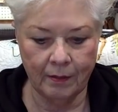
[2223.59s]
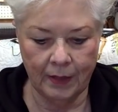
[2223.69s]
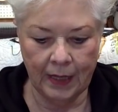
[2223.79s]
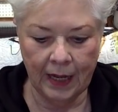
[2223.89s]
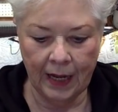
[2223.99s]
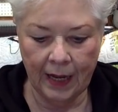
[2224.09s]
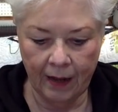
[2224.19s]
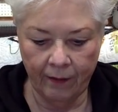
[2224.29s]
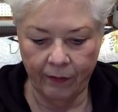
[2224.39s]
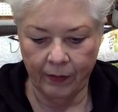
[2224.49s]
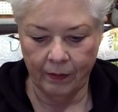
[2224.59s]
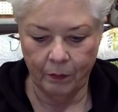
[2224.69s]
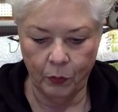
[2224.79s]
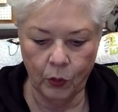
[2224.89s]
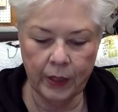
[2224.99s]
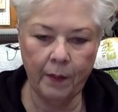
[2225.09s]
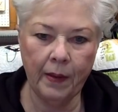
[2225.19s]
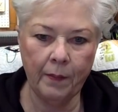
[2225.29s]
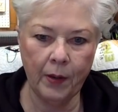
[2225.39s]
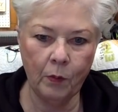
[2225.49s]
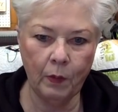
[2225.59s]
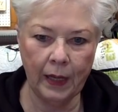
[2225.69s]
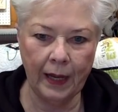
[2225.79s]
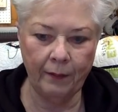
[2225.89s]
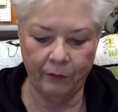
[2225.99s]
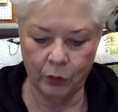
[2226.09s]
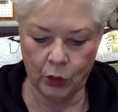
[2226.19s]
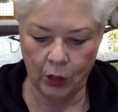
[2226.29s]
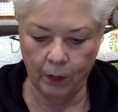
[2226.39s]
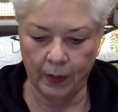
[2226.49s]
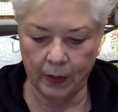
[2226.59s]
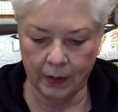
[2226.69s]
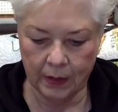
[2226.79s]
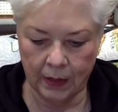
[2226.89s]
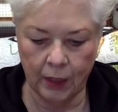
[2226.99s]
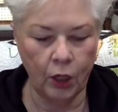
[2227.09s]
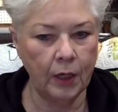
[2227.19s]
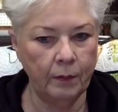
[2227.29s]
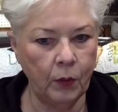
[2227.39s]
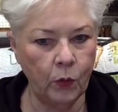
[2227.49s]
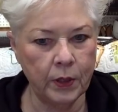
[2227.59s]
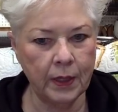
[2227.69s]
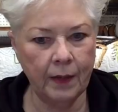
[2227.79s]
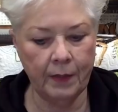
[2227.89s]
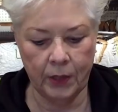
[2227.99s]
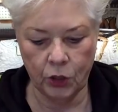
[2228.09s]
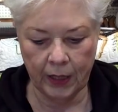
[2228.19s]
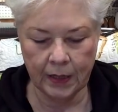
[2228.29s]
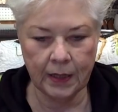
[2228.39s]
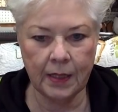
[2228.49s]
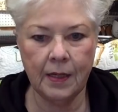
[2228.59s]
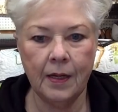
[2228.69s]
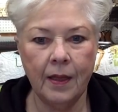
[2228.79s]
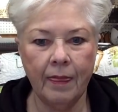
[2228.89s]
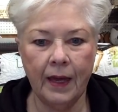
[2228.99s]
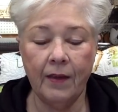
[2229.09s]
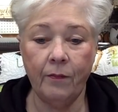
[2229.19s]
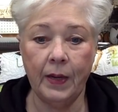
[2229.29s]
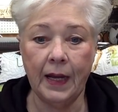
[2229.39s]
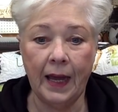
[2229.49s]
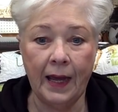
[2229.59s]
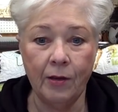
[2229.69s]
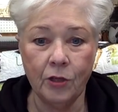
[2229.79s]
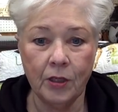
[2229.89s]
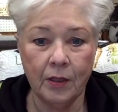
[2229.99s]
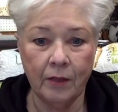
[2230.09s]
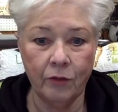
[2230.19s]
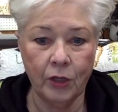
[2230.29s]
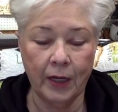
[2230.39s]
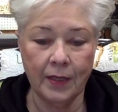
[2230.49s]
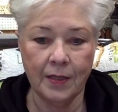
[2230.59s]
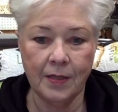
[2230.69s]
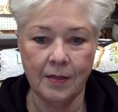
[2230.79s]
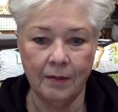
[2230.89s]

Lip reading: that I have pulled up my mobile app for Starbucks and thought I'm going to get me a chai tea, they have been out of chai tea.